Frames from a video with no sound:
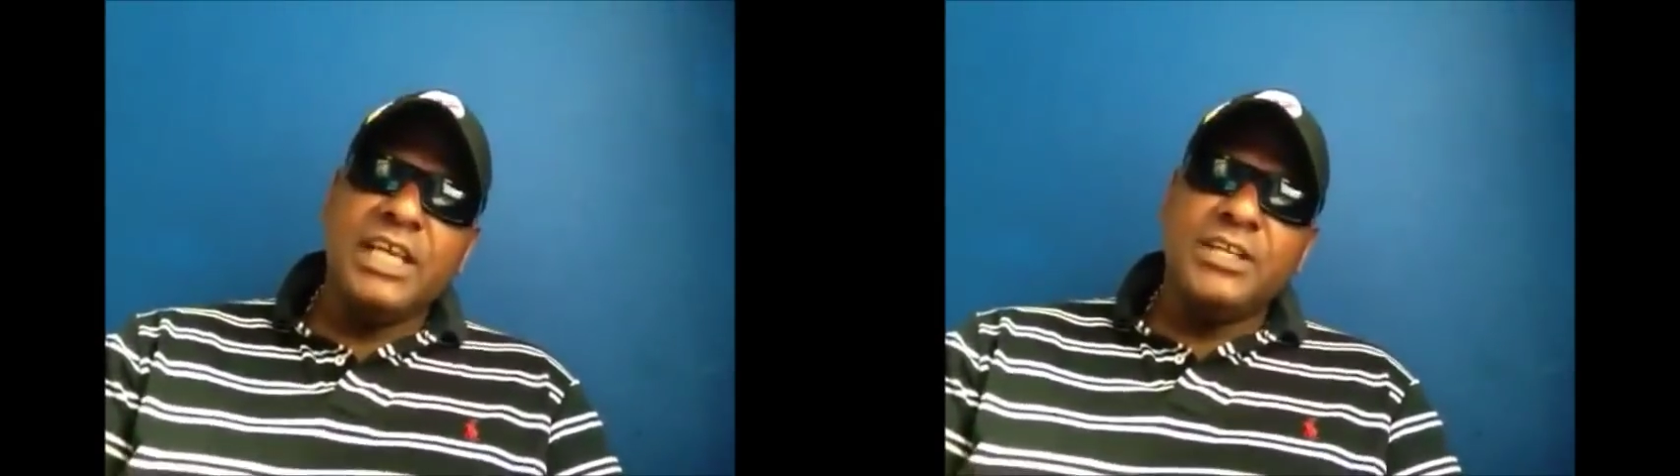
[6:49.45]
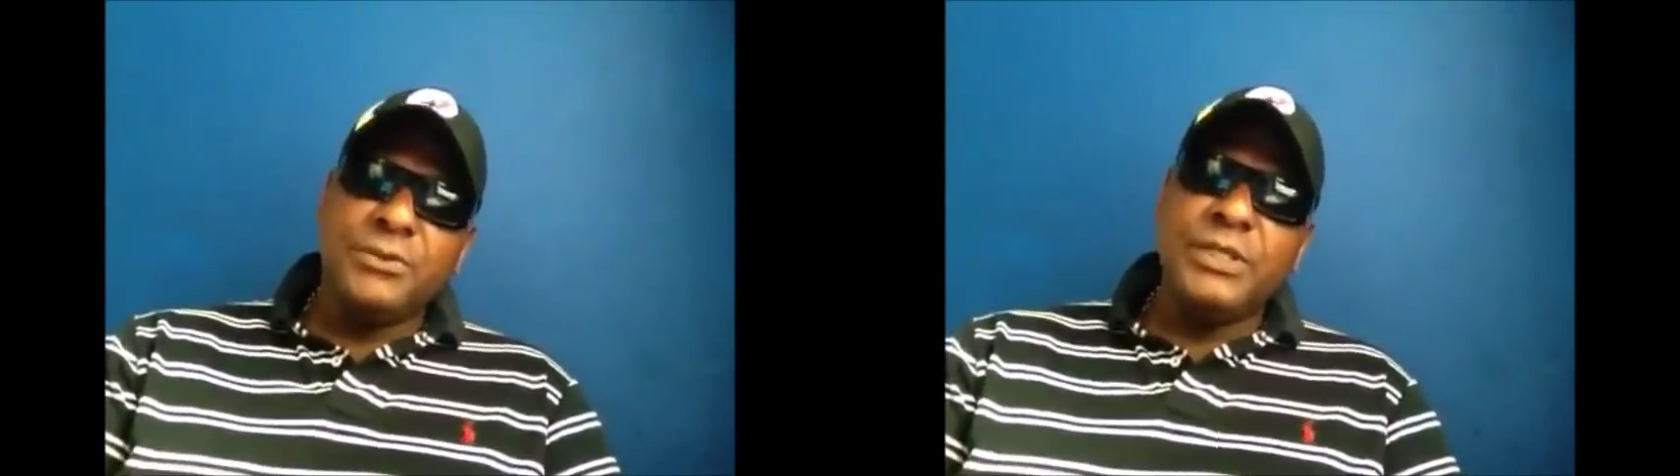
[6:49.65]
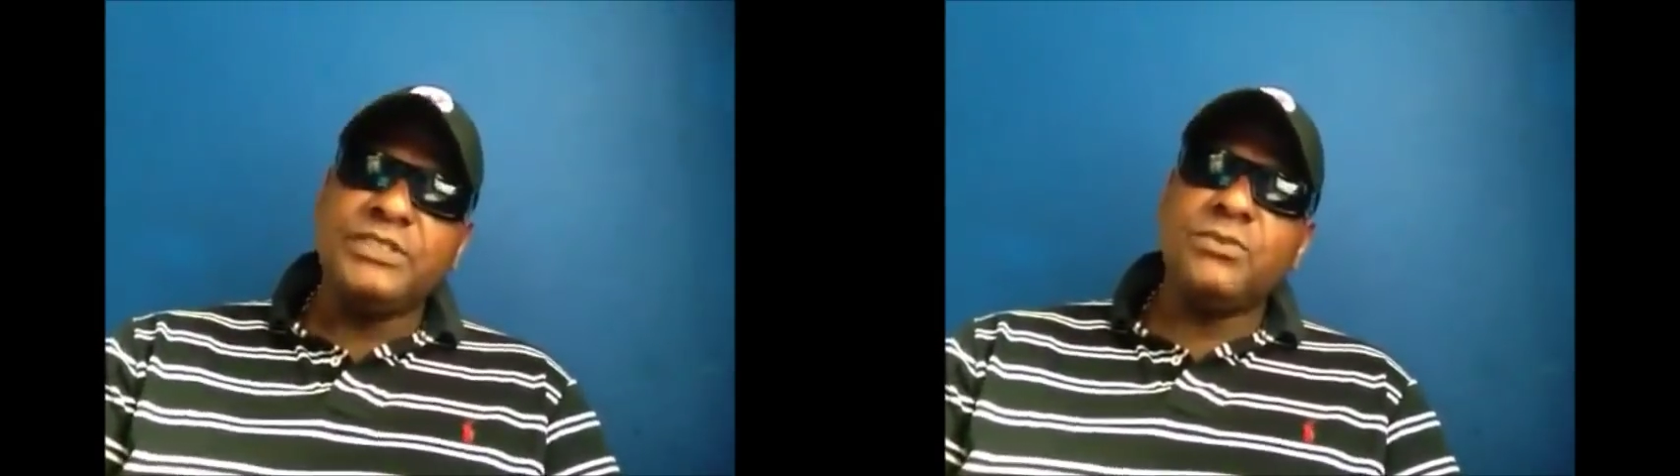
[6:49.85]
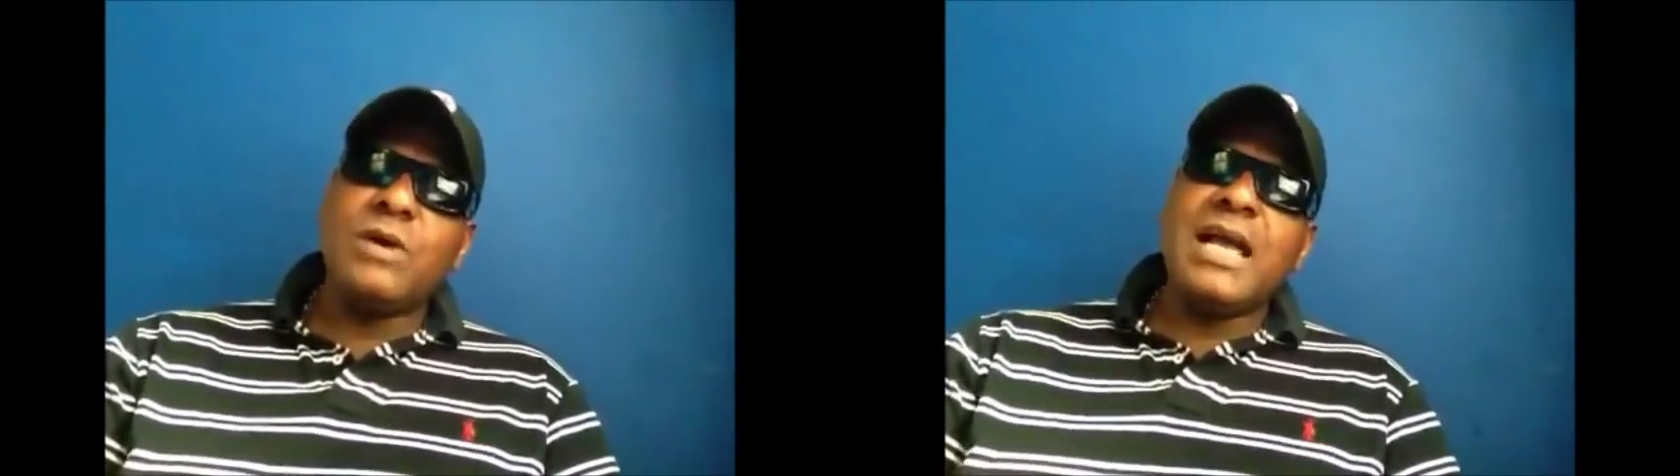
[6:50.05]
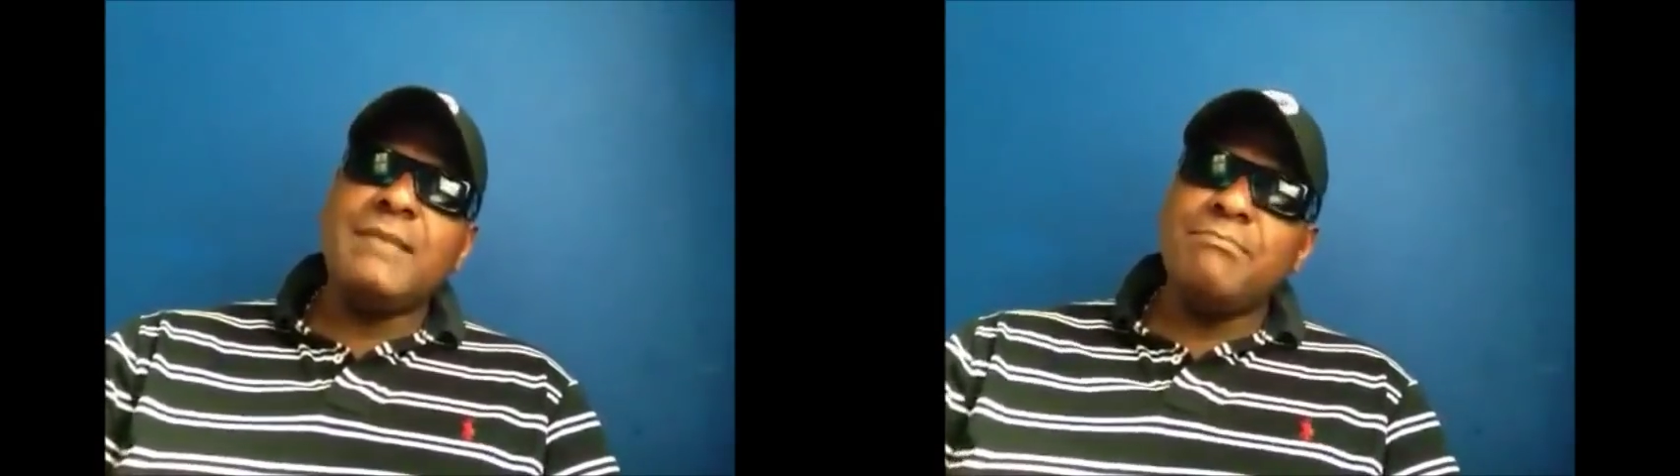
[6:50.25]
the reason
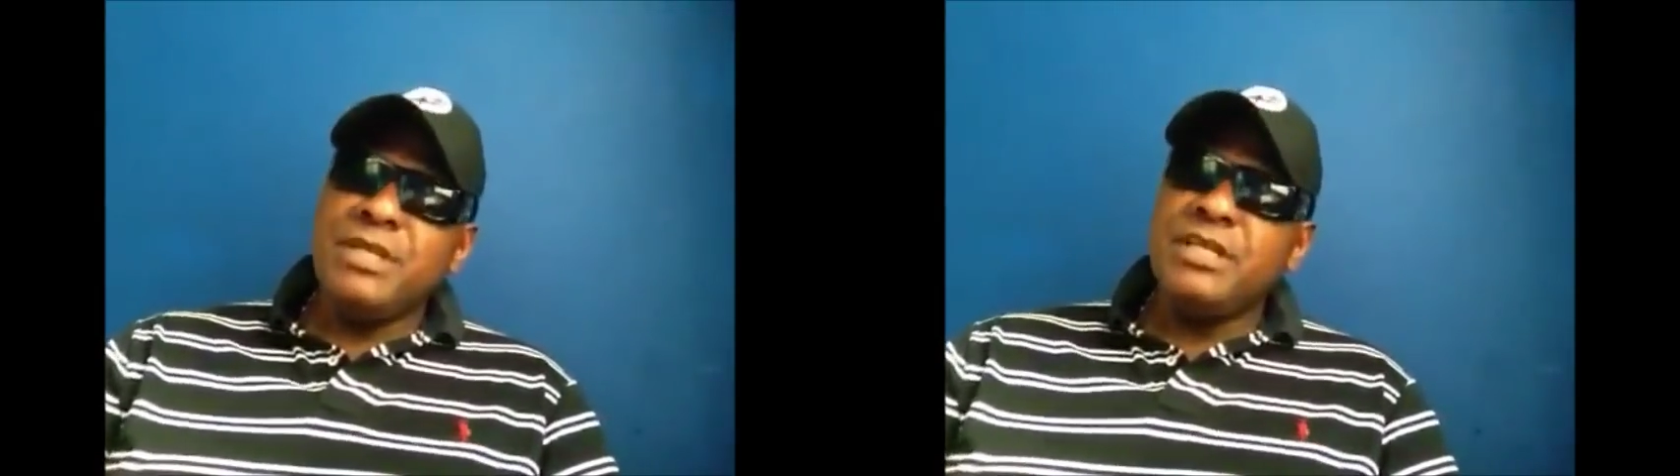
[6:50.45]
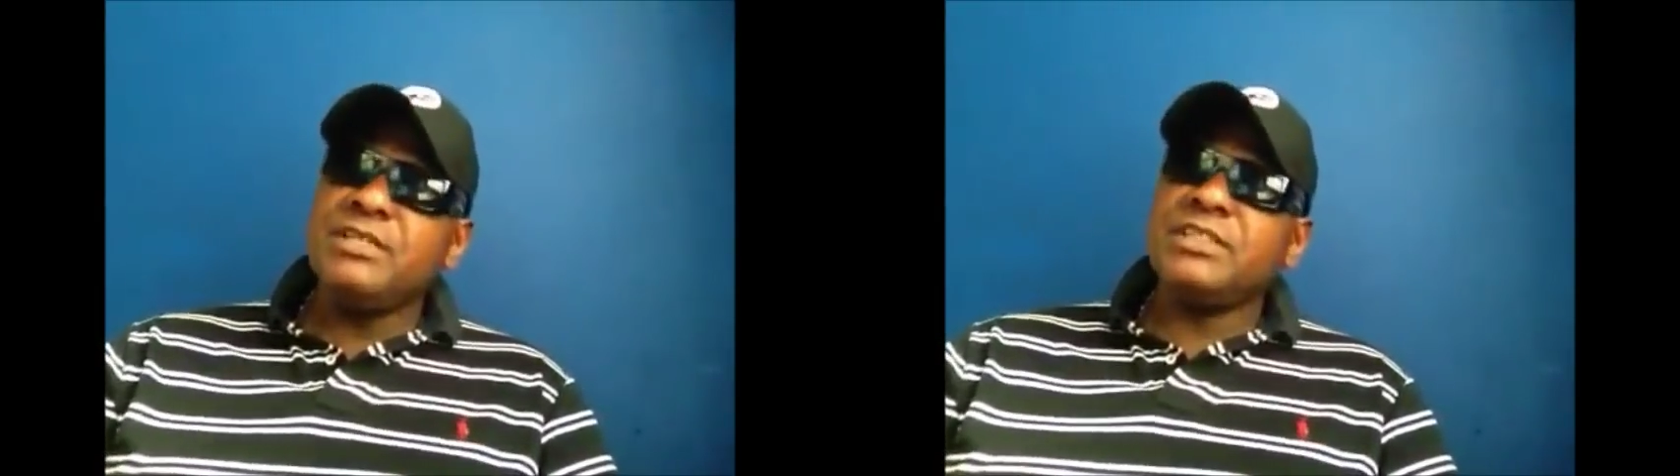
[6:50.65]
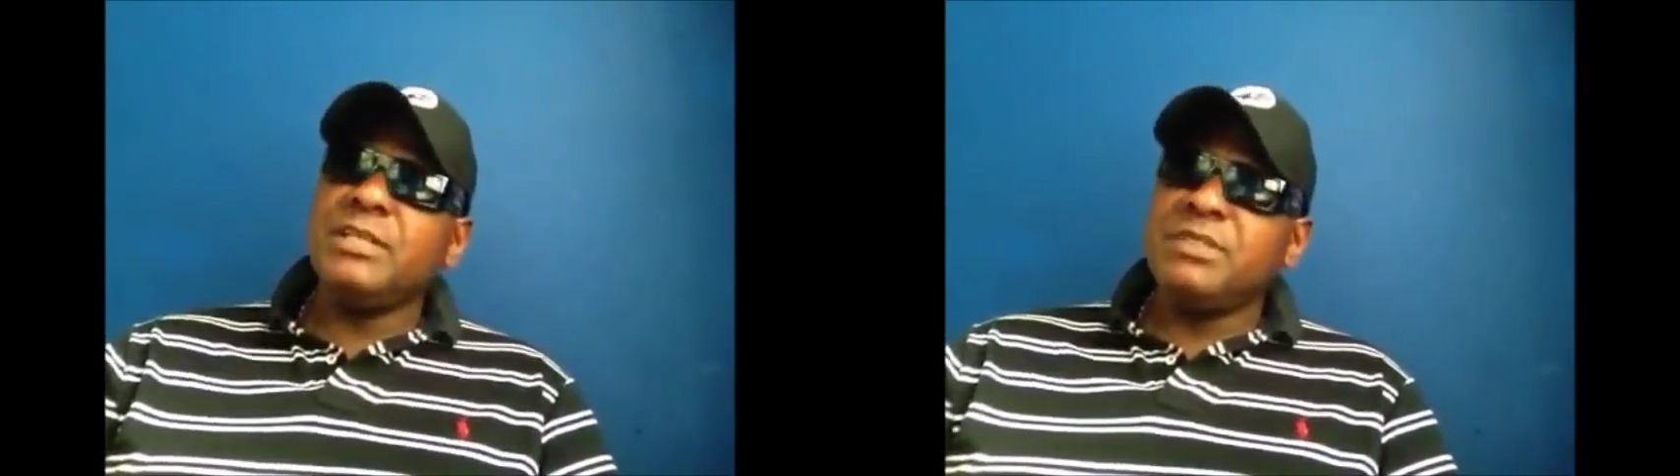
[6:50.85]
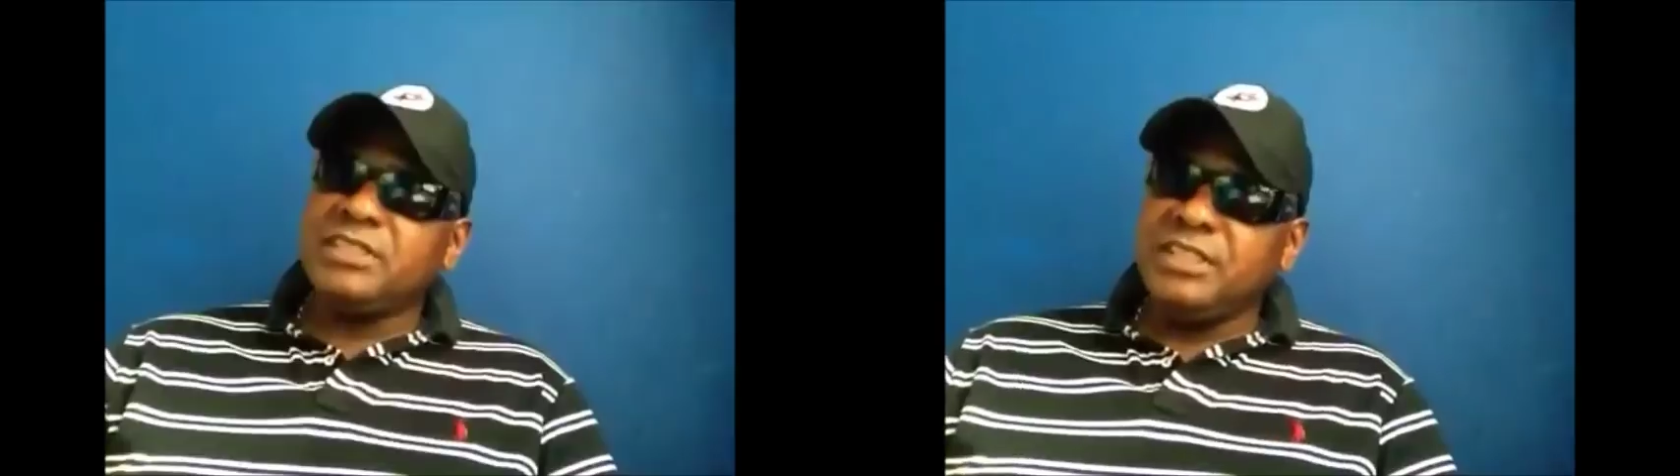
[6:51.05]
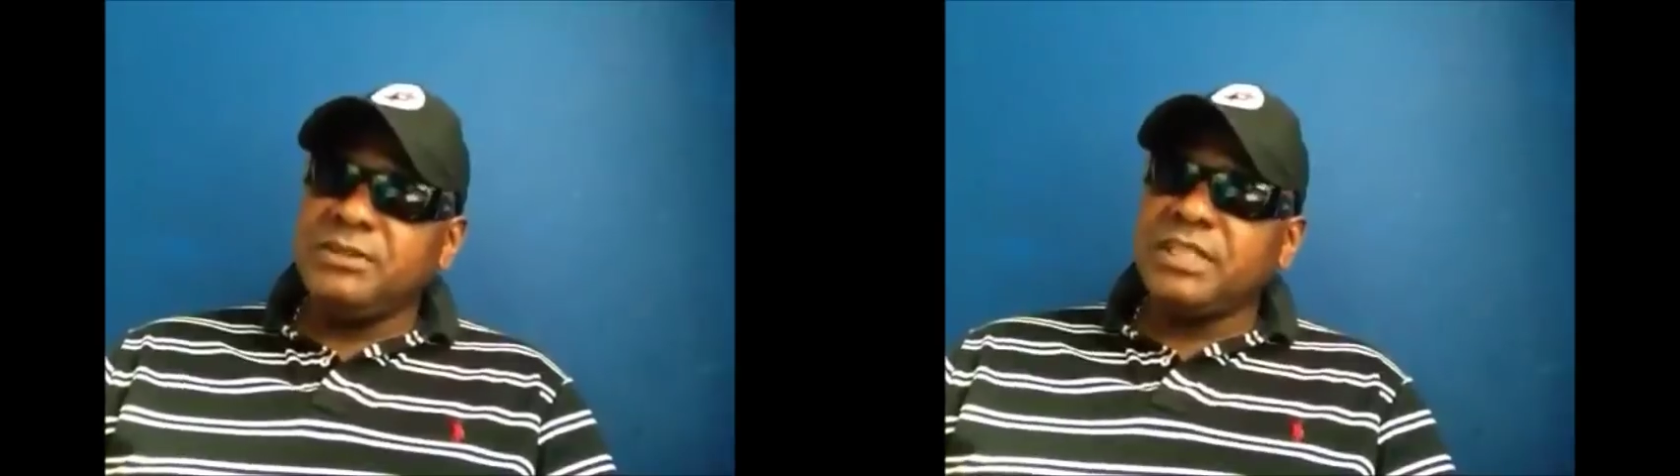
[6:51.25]
why it mirrors the Emmet
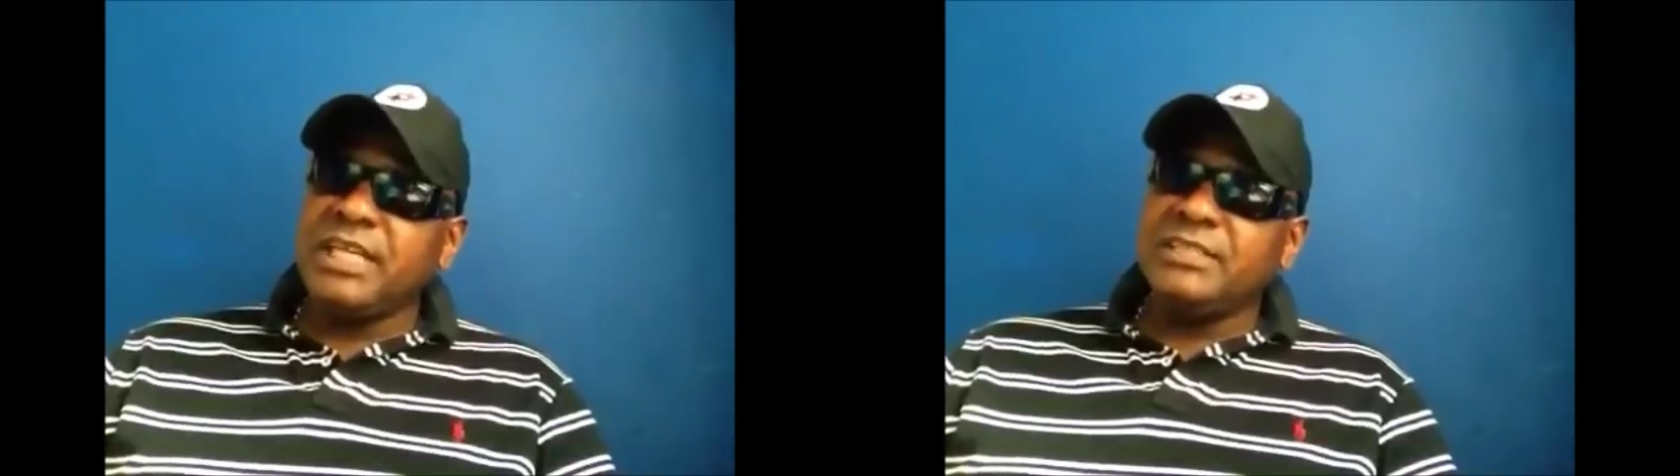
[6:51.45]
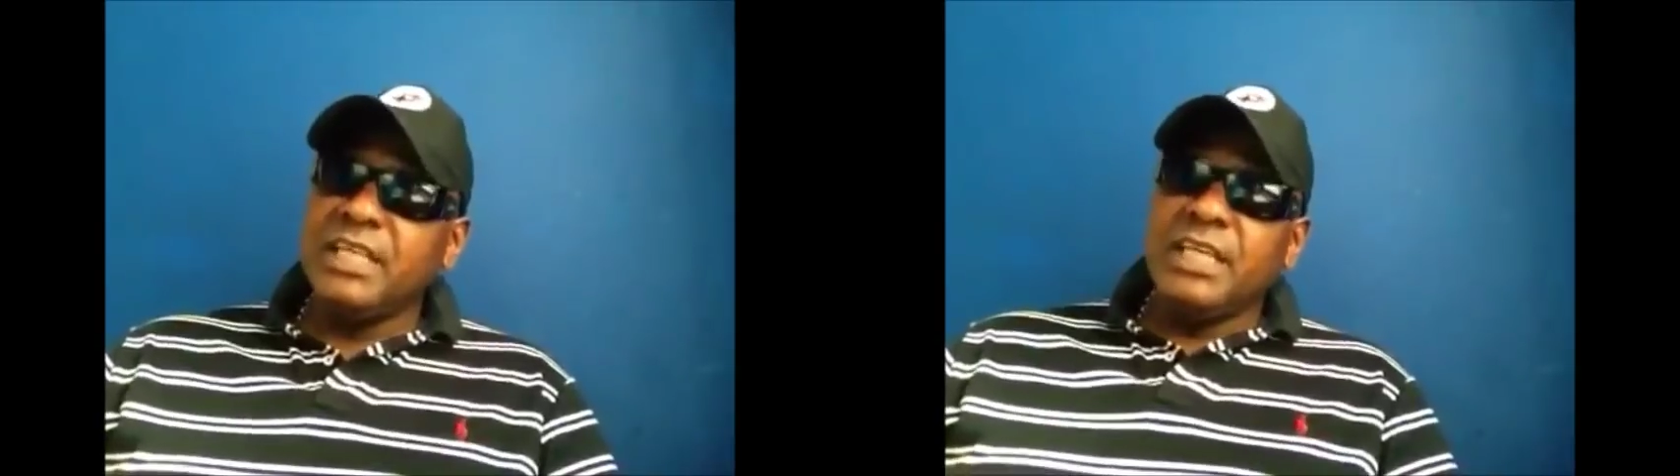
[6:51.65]
Till case